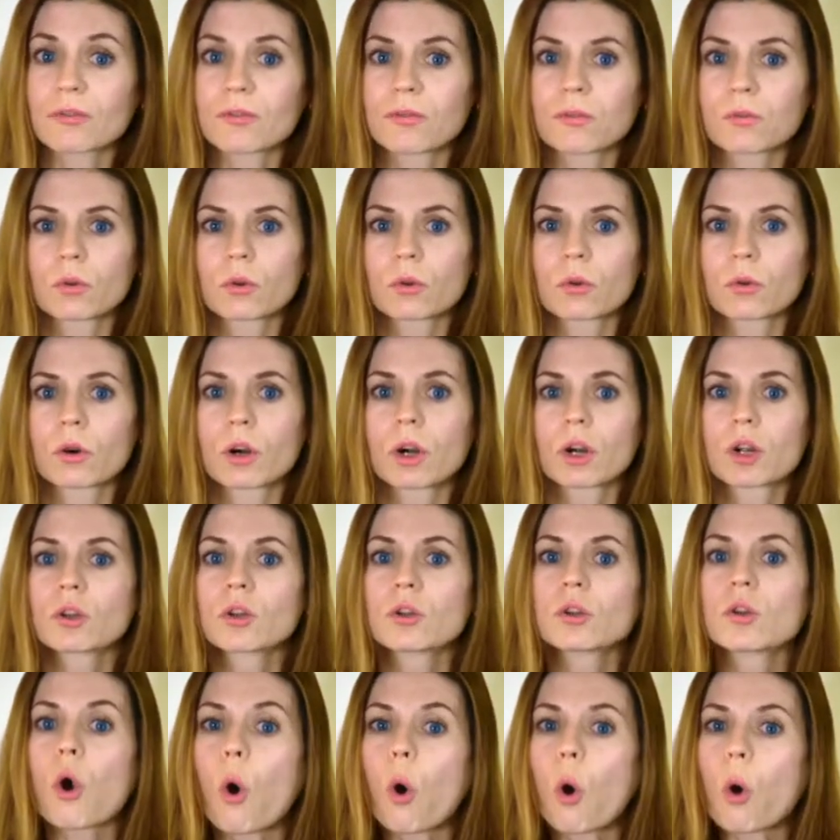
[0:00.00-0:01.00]
for
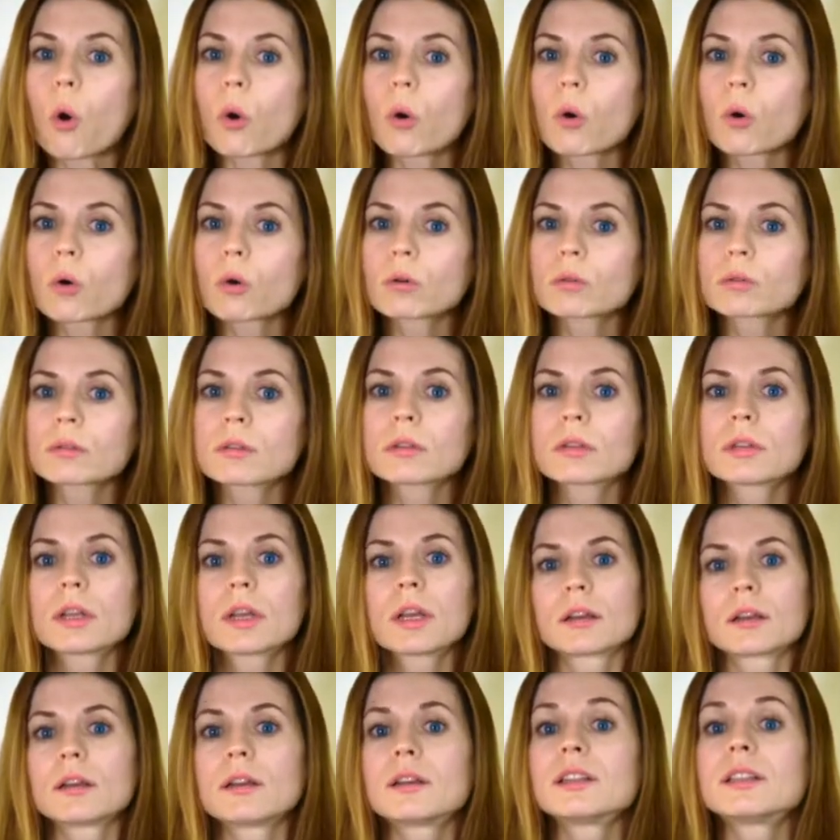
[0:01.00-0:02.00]
your own
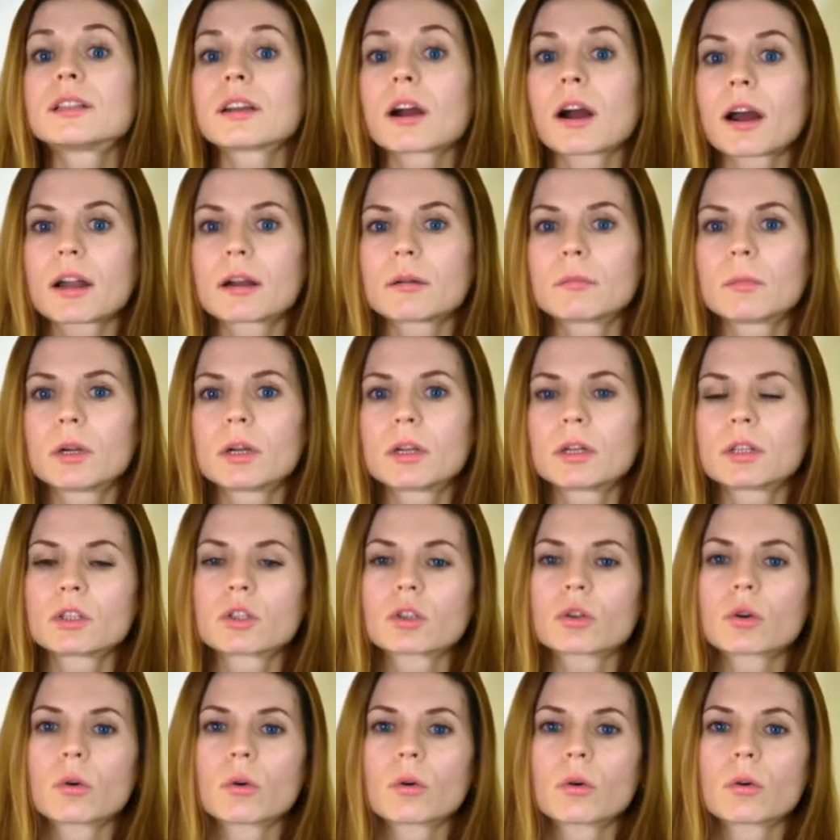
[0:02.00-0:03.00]

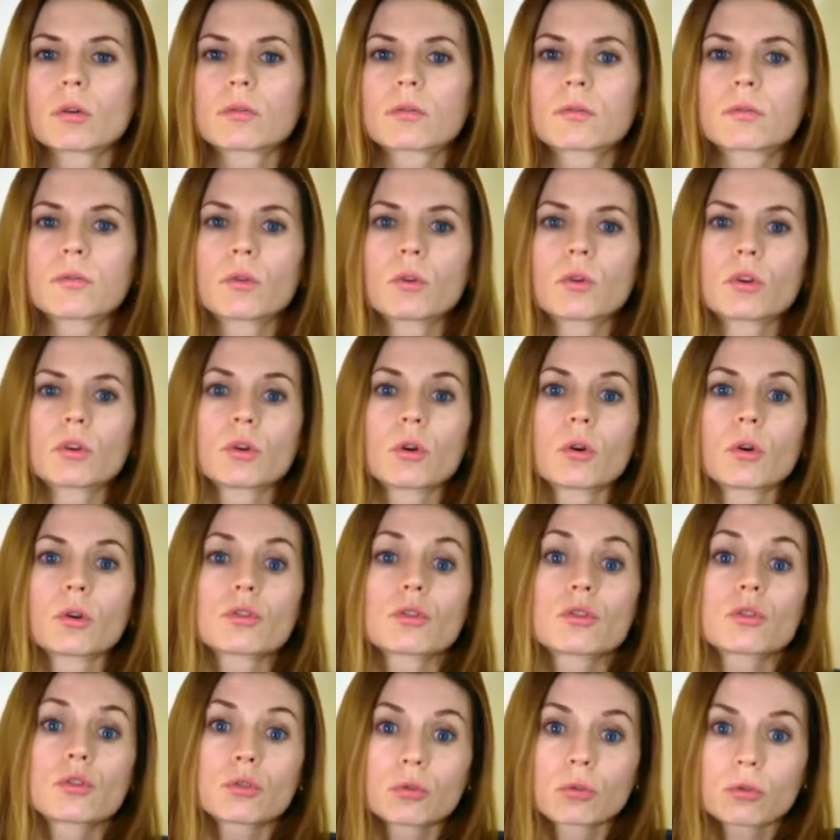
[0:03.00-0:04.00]
retirement or for
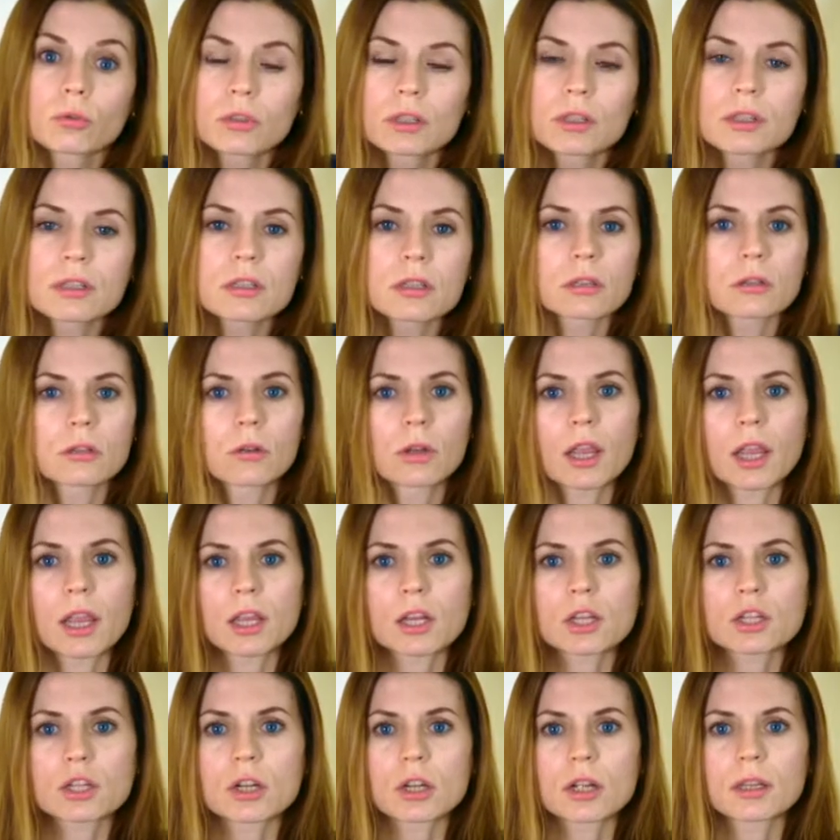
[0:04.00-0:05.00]
your children's
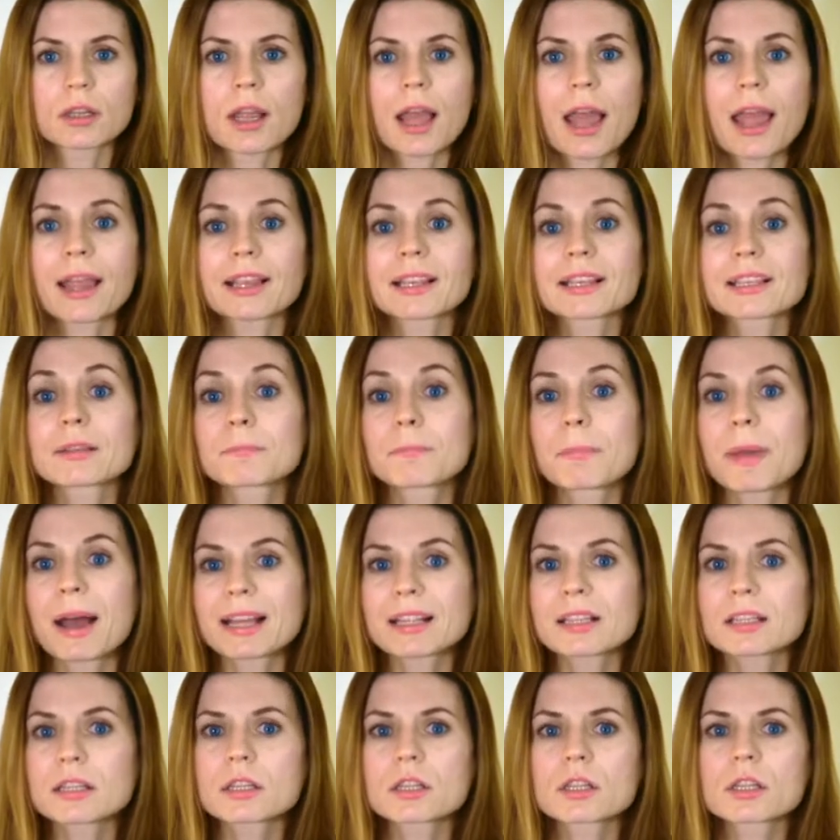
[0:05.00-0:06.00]
education
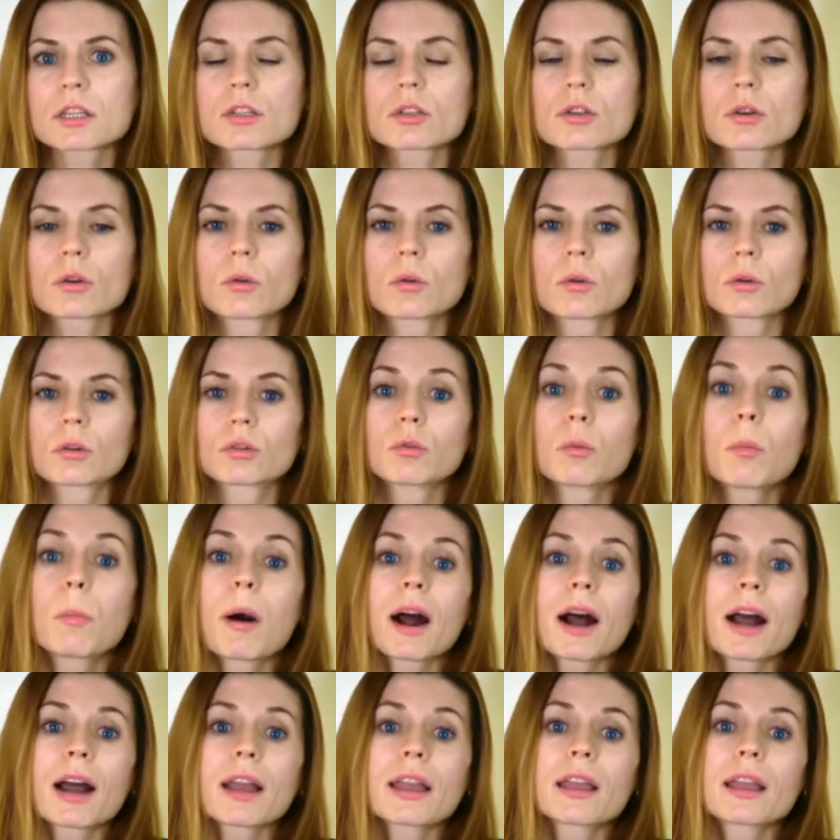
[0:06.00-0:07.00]
expenses or to
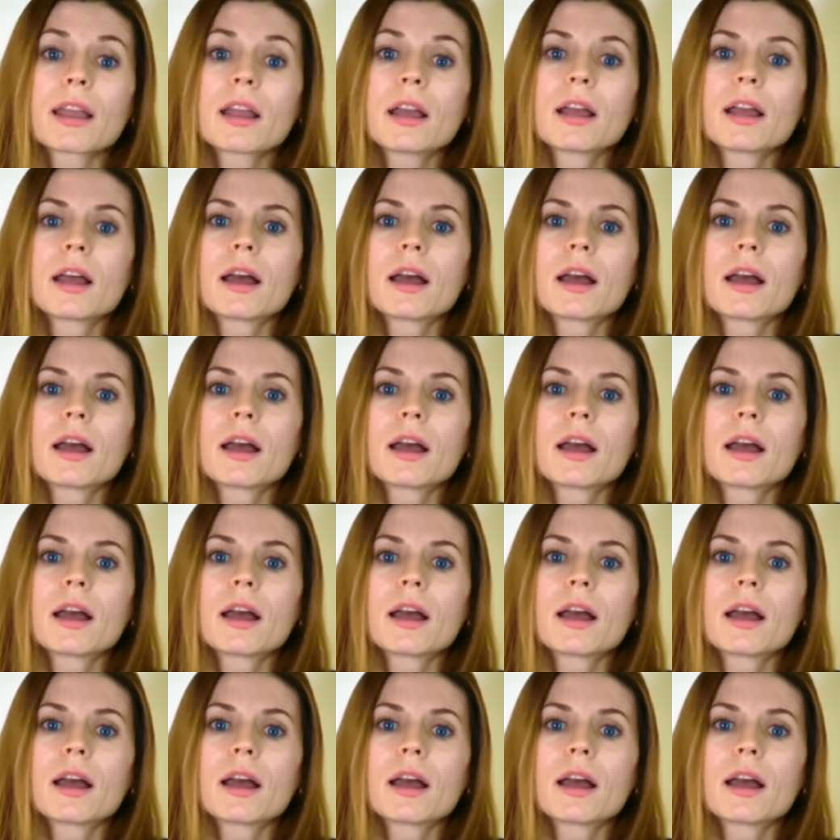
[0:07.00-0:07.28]
buy